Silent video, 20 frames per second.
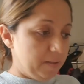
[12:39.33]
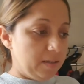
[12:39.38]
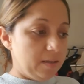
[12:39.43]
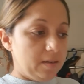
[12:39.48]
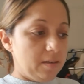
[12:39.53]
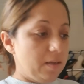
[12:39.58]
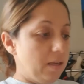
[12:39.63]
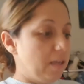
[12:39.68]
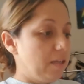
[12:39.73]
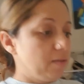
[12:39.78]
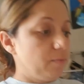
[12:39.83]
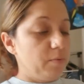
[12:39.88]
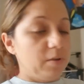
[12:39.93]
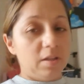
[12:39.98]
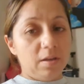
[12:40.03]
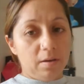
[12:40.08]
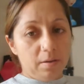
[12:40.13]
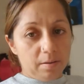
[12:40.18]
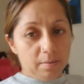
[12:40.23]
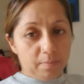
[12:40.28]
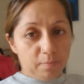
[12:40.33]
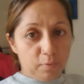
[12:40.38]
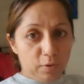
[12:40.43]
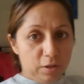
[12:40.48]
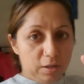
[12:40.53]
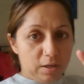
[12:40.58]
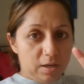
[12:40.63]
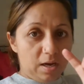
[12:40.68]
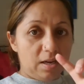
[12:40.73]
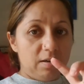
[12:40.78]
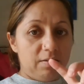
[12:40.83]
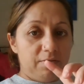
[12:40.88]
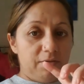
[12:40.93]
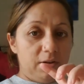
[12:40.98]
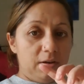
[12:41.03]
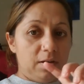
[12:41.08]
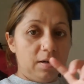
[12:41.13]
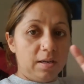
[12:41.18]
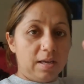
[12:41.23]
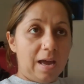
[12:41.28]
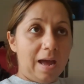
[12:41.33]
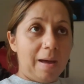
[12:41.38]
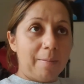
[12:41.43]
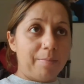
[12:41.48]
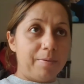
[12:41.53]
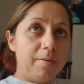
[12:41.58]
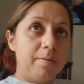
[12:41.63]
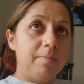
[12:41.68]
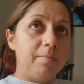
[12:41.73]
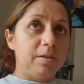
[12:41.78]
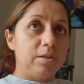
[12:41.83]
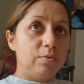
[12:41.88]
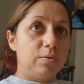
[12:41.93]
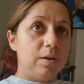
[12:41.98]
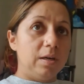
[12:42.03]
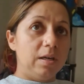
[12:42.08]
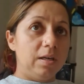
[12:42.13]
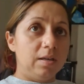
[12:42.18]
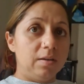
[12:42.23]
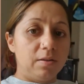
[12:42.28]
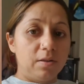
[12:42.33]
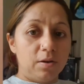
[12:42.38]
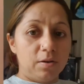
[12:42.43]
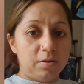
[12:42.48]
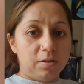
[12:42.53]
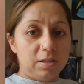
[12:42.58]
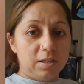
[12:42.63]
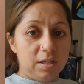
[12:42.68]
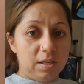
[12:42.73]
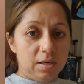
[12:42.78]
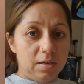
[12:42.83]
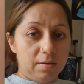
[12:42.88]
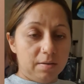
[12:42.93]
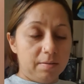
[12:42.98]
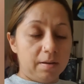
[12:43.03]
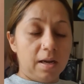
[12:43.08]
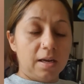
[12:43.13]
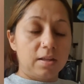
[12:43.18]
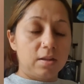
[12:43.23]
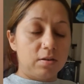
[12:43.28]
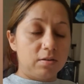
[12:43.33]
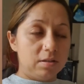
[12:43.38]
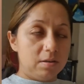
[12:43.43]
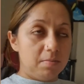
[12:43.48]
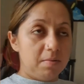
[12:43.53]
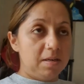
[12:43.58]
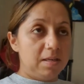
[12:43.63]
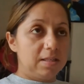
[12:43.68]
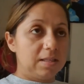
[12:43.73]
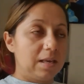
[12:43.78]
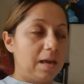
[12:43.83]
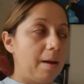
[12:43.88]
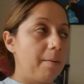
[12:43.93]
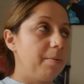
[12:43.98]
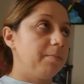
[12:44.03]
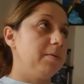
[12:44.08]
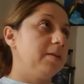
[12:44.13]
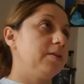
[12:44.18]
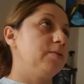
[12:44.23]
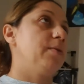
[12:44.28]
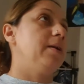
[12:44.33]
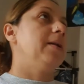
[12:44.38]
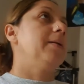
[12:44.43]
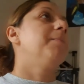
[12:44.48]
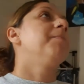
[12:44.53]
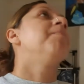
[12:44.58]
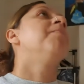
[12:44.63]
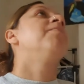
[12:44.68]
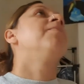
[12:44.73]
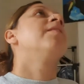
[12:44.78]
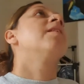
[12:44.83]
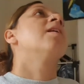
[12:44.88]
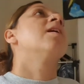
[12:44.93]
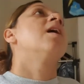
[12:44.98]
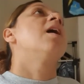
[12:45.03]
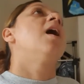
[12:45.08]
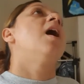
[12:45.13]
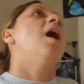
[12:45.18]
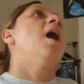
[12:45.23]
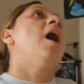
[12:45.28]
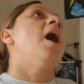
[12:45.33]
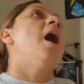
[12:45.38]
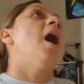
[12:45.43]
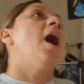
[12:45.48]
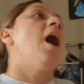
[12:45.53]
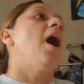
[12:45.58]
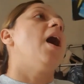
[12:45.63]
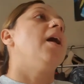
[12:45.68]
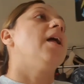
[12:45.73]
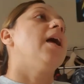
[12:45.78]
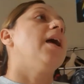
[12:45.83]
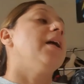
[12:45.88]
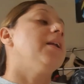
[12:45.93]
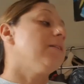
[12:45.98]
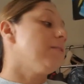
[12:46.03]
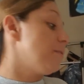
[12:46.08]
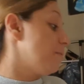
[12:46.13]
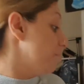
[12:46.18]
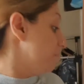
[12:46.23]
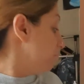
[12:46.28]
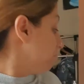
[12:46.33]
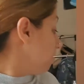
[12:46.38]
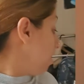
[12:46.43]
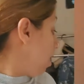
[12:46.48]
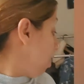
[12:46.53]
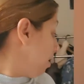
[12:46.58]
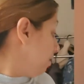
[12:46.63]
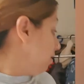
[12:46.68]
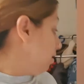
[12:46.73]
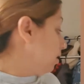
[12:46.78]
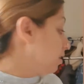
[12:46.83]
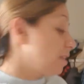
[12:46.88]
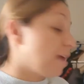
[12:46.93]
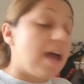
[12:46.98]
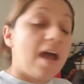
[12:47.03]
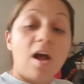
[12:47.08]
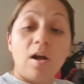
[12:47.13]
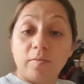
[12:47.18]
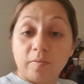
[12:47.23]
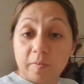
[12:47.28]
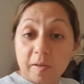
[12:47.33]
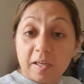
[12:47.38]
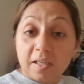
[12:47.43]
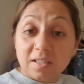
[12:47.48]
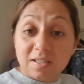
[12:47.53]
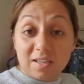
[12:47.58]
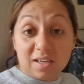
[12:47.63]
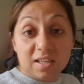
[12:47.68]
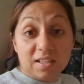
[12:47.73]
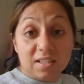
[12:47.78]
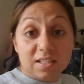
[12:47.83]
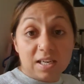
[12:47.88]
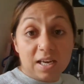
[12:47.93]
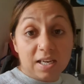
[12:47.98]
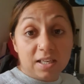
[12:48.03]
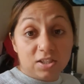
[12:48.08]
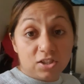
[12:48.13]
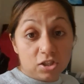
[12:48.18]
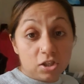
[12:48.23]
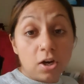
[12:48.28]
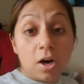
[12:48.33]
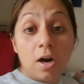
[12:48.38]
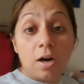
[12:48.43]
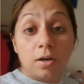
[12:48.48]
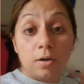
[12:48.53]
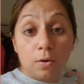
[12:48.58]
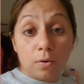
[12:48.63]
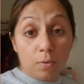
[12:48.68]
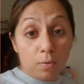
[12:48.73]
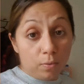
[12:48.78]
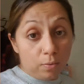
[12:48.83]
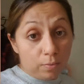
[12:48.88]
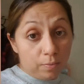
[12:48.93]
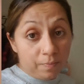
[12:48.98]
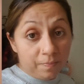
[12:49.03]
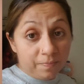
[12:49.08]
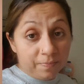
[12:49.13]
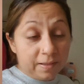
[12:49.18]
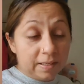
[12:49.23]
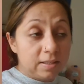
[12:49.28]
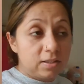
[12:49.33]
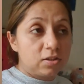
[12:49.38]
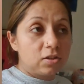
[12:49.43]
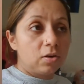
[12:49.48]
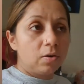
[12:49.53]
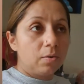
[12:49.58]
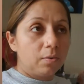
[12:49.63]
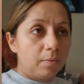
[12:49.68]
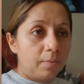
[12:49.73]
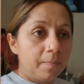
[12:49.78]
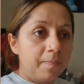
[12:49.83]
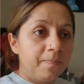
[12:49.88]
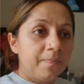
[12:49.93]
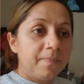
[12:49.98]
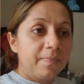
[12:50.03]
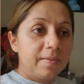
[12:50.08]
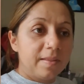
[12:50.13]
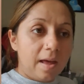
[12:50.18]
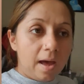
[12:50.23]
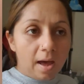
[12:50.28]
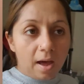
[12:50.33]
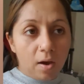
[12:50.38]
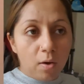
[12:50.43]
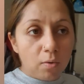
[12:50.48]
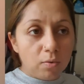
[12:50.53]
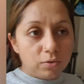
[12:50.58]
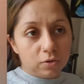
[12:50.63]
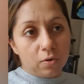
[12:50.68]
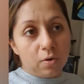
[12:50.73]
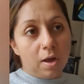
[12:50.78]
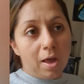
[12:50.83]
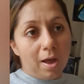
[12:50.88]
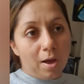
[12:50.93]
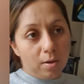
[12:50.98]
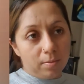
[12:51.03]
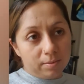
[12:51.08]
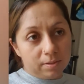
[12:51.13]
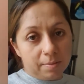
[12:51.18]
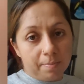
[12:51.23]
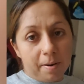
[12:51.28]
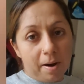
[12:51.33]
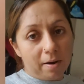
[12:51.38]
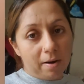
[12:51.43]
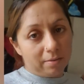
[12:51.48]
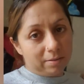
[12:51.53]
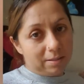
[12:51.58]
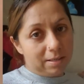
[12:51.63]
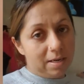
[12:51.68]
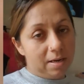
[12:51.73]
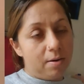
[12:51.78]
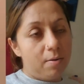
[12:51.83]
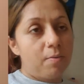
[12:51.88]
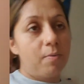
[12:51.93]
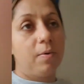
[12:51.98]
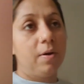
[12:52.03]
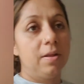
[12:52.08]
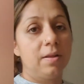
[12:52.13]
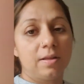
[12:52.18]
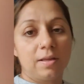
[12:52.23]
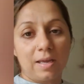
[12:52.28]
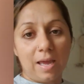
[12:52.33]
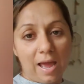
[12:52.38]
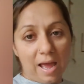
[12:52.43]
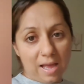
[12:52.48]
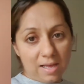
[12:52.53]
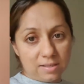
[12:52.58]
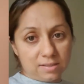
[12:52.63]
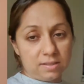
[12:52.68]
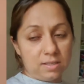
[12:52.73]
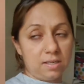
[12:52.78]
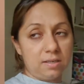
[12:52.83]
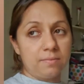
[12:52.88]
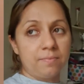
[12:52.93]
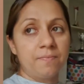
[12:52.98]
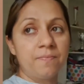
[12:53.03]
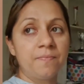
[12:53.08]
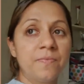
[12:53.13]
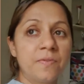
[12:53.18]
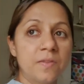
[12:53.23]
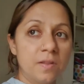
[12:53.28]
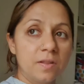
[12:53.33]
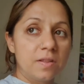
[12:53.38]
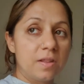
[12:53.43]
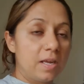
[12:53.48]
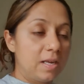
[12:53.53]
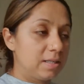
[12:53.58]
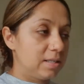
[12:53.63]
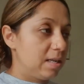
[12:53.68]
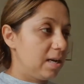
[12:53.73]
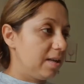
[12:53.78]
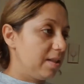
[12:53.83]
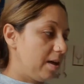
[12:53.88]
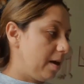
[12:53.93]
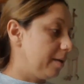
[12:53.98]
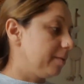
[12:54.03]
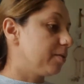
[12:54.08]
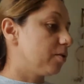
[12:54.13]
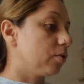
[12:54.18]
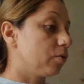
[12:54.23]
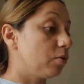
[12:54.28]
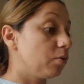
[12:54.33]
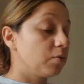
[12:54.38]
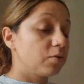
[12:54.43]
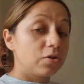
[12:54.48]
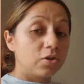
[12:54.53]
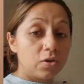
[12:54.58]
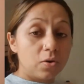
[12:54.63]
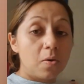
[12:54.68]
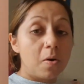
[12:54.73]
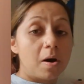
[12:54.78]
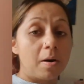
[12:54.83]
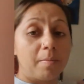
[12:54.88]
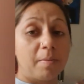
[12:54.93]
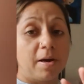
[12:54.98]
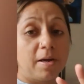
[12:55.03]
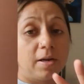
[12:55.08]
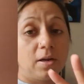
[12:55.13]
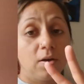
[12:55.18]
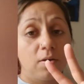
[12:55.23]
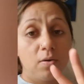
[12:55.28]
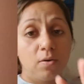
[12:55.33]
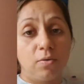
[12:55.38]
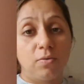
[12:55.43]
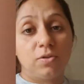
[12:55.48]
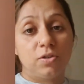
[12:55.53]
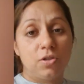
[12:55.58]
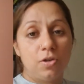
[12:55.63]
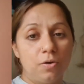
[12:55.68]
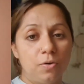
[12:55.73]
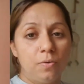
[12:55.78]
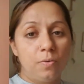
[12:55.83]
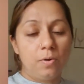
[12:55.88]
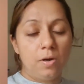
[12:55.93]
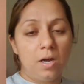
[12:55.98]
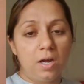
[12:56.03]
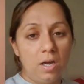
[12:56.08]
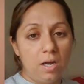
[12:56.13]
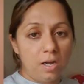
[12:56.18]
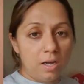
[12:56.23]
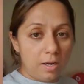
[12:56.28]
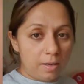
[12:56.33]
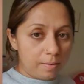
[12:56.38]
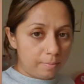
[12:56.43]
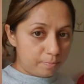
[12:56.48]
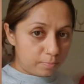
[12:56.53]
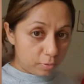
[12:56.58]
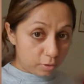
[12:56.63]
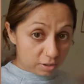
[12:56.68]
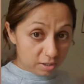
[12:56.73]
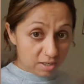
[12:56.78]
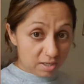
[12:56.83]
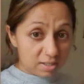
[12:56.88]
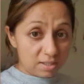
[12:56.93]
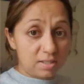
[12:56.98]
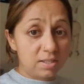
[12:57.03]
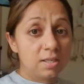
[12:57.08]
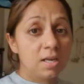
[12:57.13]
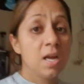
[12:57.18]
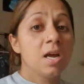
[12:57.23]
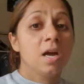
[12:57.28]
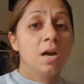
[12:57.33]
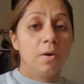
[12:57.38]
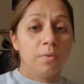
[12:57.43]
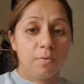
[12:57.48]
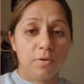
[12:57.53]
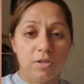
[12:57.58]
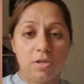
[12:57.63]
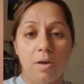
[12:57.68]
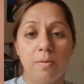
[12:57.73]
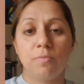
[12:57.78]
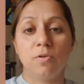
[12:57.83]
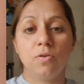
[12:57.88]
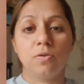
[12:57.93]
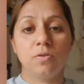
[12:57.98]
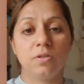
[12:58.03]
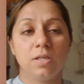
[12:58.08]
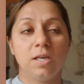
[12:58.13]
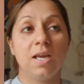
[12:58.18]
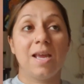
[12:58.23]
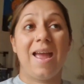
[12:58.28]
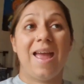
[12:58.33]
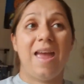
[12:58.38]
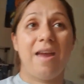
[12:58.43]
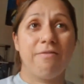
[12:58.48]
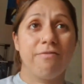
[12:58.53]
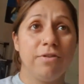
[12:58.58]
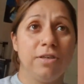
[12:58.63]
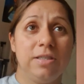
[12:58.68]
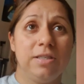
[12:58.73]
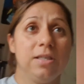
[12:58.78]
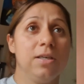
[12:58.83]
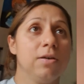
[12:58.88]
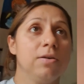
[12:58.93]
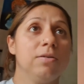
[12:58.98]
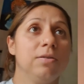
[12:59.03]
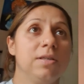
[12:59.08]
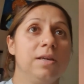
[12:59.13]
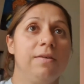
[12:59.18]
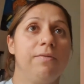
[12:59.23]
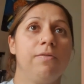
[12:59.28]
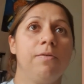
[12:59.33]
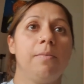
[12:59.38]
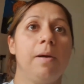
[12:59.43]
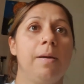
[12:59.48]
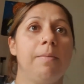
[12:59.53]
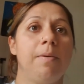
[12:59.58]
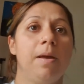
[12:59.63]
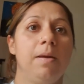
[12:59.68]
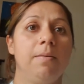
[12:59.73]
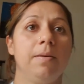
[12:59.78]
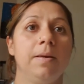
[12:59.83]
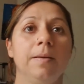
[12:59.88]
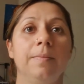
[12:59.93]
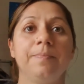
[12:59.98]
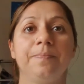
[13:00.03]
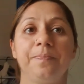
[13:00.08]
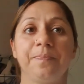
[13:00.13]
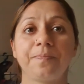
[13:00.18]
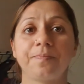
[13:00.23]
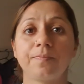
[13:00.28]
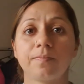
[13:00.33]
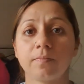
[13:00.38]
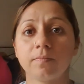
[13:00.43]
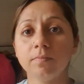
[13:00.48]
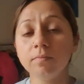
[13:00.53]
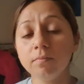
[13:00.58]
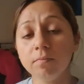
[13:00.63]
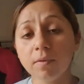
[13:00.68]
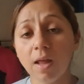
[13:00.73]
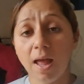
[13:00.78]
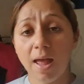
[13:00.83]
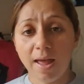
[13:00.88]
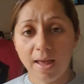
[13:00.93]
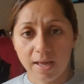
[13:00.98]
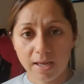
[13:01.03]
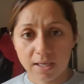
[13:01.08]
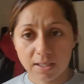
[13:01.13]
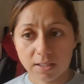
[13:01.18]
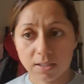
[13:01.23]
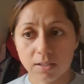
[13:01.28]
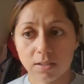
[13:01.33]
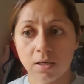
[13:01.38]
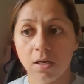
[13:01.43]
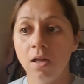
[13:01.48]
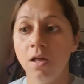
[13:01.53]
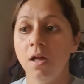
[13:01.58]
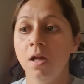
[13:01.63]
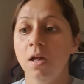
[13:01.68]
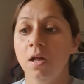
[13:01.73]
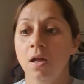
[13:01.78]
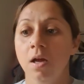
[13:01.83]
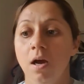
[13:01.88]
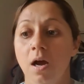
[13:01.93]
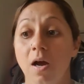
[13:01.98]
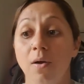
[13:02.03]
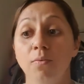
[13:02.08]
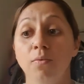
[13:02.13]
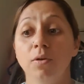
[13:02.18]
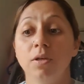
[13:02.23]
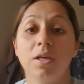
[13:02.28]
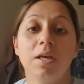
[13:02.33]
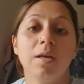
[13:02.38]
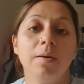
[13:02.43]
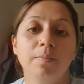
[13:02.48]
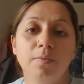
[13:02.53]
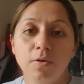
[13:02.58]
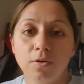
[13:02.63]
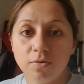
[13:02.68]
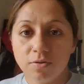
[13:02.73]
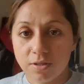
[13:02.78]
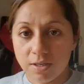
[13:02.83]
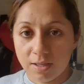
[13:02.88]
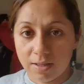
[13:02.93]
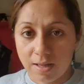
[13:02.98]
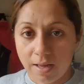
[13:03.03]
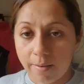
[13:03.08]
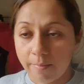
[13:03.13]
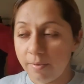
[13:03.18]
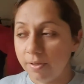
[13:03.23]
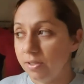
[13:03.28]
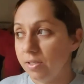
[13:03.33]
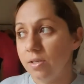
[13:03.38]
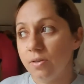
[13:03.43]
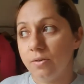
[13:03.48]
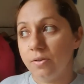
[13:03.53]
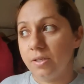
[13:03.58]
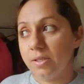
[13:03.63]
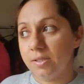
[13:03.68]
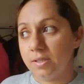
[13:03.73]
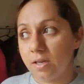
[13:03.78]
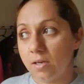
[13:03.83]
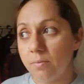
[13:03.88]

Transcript: and with a kind of a gap between 30 minutes gap in between. And I think that helps because it contains charcoal, so that also helps apparently with gas and things like that. So those two are my go-to products, which I'm using every single day for my baby, and I will keep using them until he's gonna